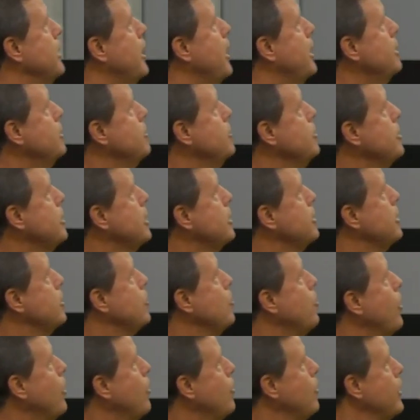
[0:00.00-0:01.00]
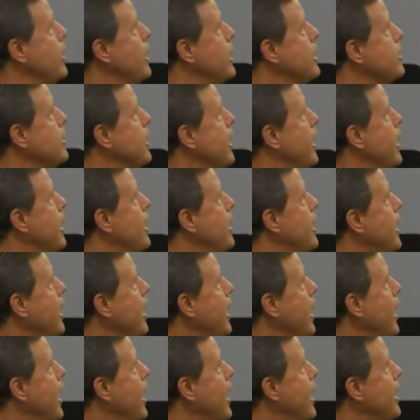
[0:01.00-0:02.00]
I look at a quote like that,
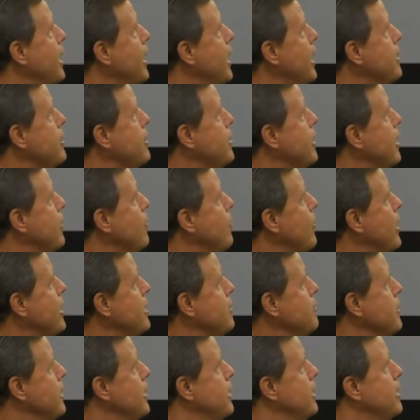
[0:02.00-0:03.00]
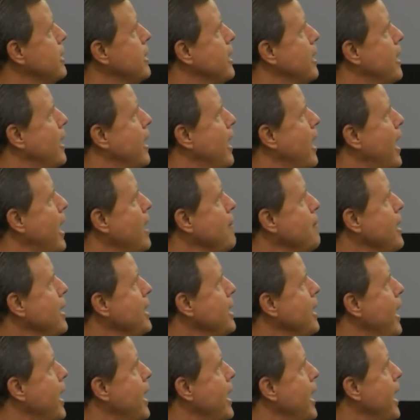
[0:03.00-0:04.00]
and I think, wait a minute. I may
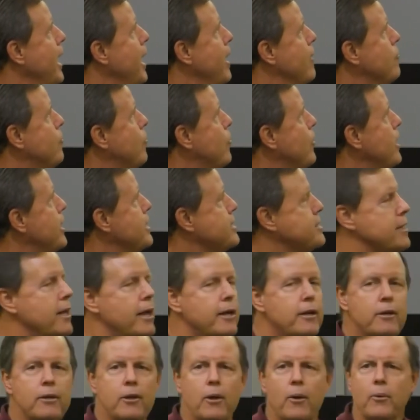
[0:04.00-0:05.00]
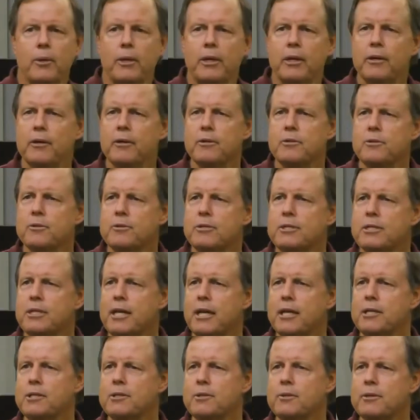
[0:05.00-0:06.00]
not have weeks, let alone years or
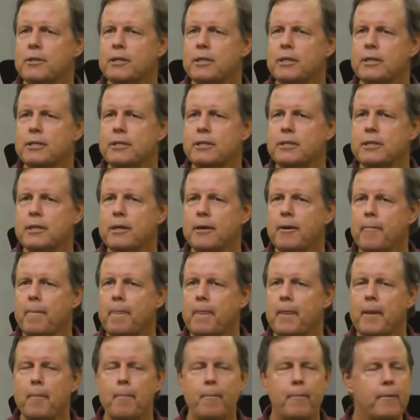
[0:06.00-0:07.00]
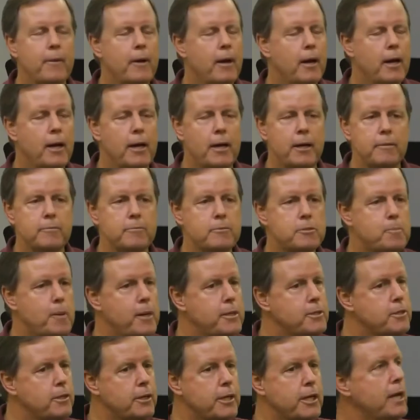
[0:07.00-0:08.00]
centuries.
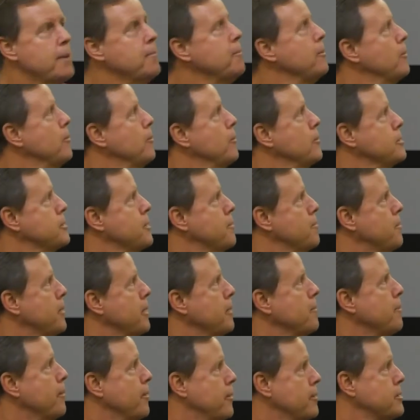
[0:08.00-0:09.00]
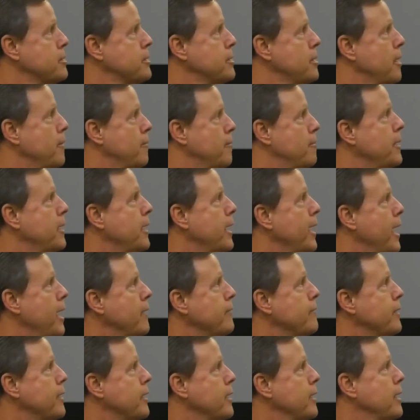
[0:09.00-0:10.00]
Spencer Kimball was a big person, a big
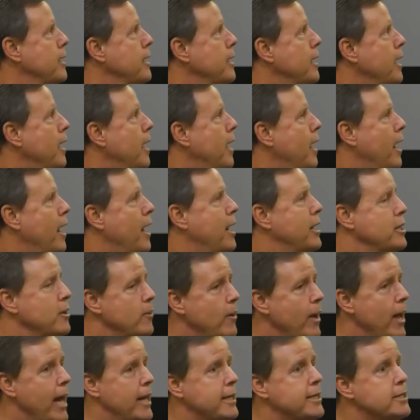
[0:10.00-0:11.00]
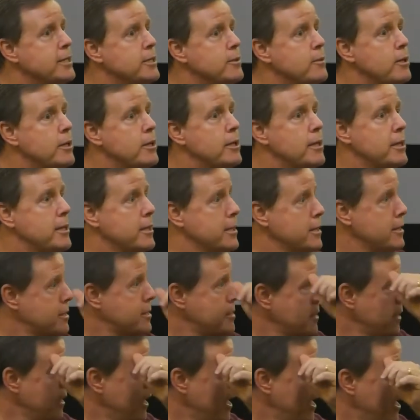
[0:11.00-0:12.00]
advocate on you had to do it in
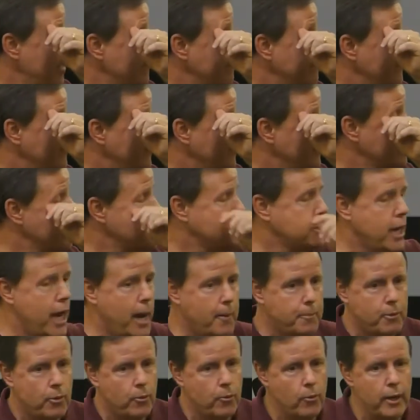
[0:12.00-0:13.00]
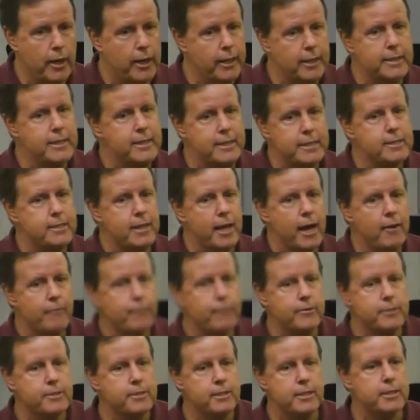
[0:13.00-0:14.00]
this life. This chapter one, this life
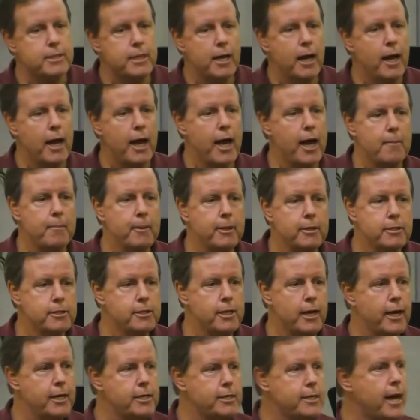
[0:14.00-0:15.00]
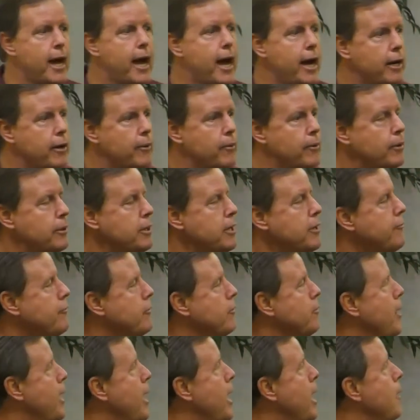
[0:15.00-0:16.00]
is the time. He cites accurately
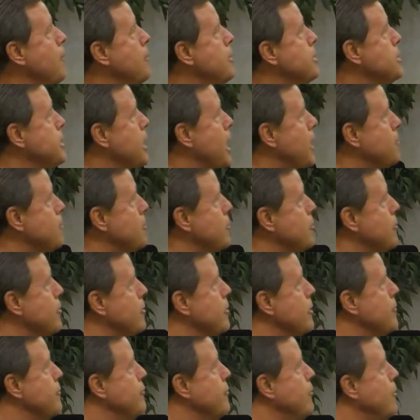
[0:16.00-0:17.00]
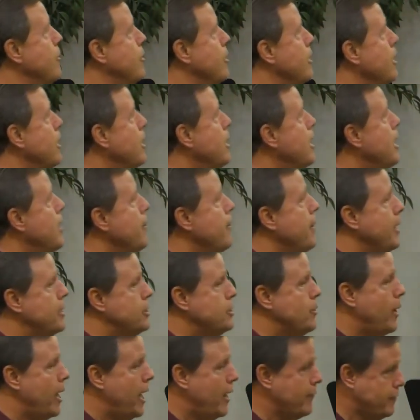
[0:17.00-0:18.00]
from Alma chapter 34 that
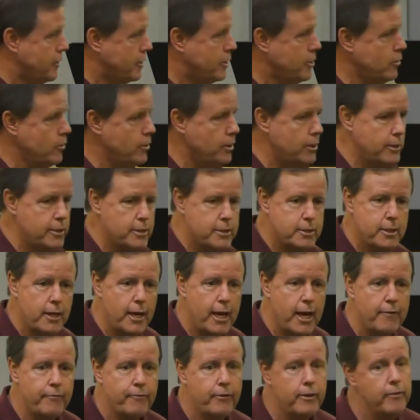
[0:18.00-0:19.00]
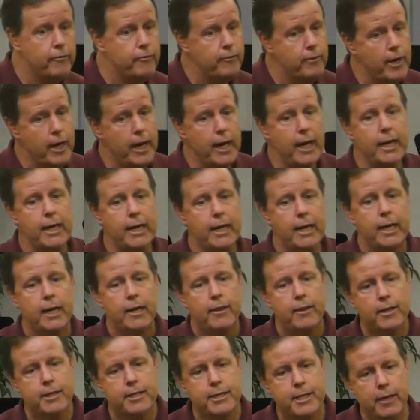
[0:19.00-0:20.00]
you have to do it in this life. If not,
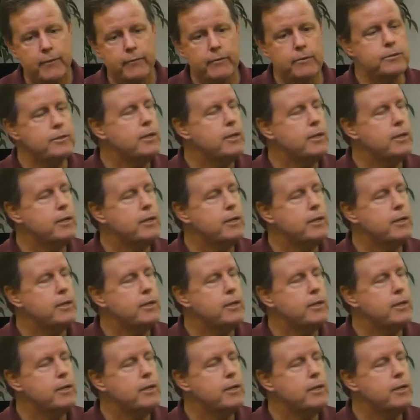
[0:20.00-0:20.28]
the devil